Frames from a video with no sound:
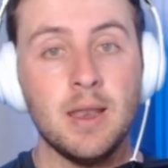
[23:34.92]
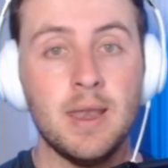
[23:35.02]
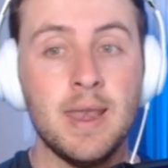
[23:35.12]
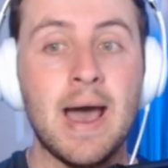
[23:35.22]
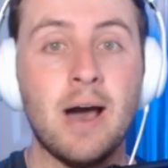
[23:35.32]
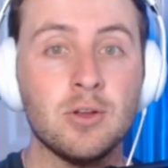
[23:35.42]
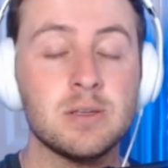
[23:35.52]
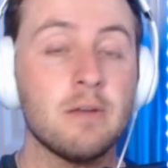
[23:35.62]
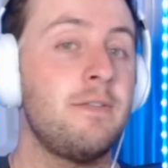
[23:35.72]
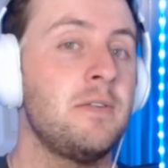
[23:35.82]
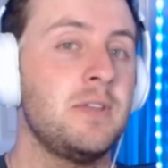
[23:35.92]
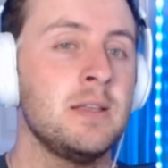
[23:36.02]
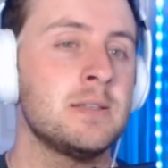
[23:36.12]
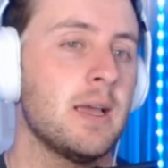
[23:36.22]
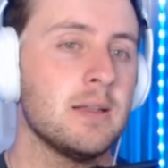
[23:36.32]
now there's a
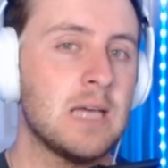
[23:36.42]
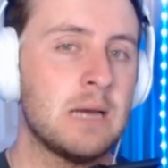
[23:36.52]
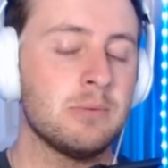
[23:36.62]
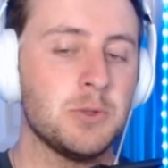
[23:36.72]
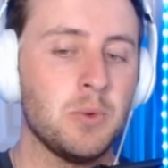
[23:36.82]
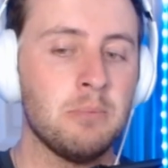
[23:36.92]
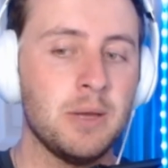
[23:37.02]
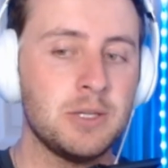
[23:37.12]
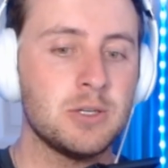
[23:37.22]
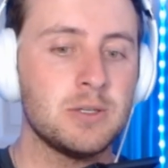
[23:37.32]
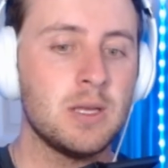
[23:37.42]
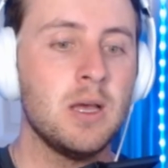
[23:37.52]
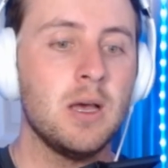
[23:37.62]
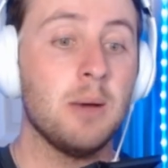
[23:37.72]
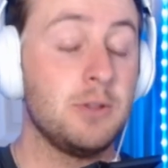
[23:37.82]
15 second timer between pitchers,
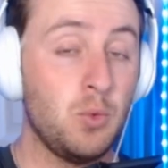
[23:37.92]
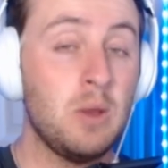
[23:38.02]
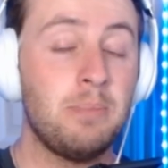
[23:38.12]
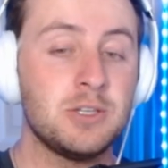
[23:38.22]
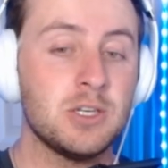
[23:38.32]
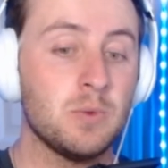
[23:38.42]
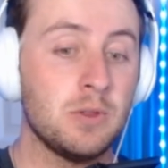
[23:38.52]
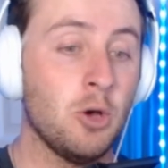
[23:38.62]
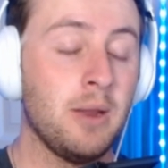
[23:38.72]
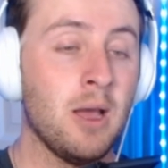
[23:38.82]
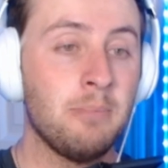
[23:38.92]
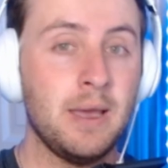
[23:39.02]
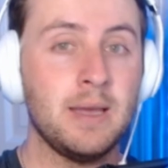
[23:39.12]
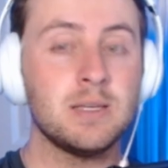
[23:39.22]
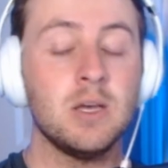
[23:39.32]
uh, between pitches with nobody on
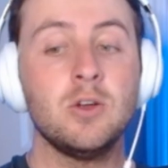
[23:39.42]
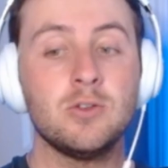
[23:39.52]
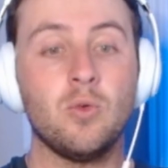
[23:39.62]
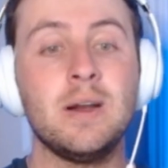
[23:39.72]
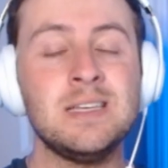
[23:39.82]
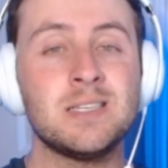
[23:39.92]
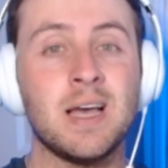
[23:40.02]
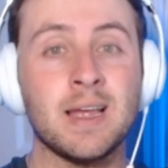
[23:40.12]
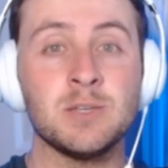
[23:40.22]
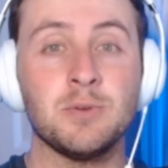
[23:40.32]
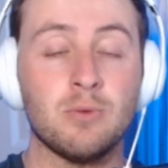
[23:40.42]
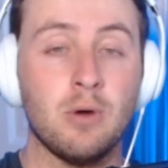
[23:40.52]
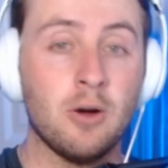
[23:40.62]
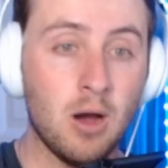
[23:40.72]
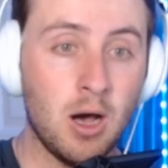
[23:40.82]
base, 20 seconds with a
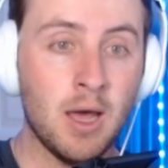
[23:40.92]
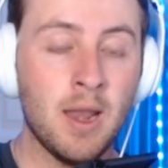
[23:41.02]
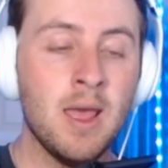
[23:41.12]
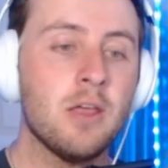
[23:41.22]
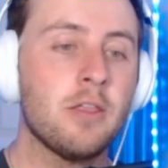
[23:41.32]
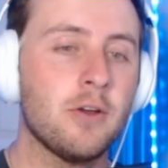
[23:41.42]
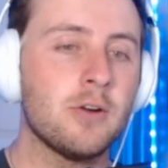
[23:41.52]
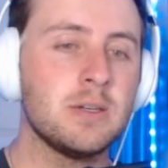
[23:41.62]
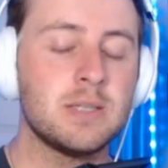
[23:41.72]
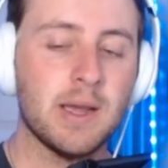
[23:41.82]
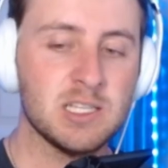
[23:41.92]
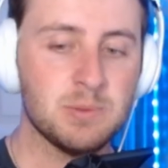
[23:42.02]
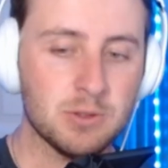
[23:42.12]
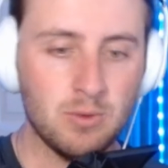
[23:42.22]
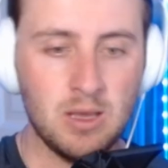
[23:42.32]
runner on, 30 seconds
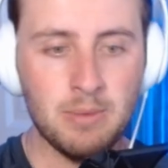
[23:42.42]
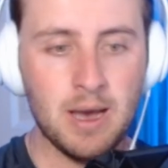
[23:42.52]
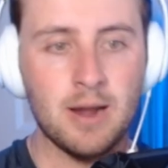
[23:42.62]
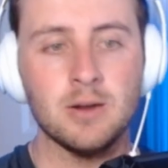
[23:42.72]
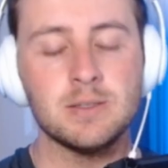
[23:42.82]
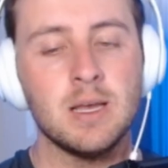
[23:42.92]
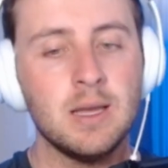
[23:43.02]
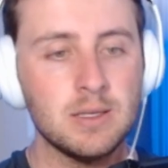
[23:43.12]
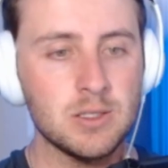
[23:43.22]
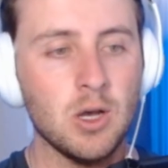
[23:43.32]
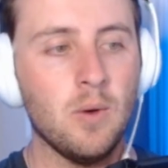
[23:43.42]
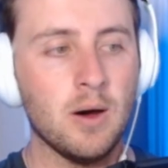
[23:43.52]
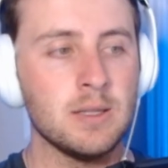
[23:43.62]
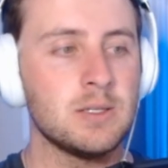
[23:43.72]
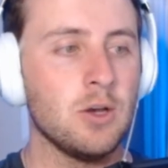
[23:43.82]
between batters, so
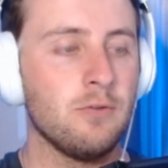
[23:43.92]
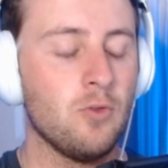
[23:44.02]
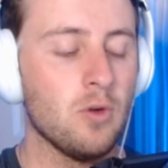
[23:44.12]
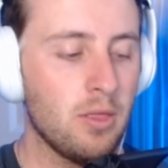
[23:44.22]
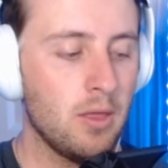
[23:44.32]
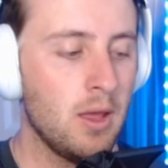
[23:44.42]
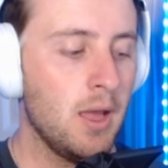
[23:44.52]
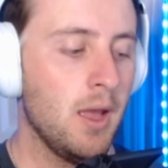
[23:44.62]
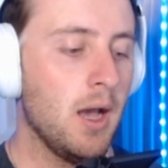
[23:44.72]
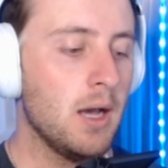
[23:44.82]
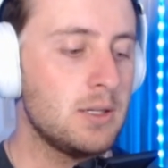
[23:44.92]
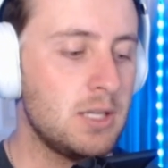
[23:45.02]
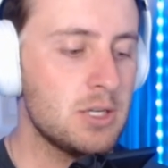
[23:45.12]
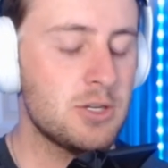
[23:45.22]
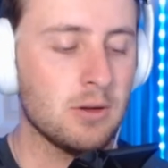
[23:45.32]
on and so forth.
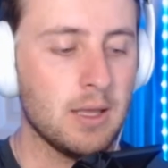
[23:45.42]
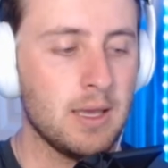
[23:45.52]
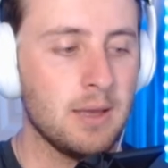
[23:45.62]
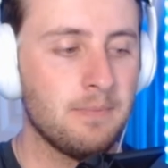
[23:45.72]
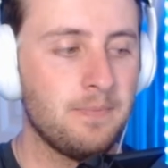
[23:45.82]
Additionally,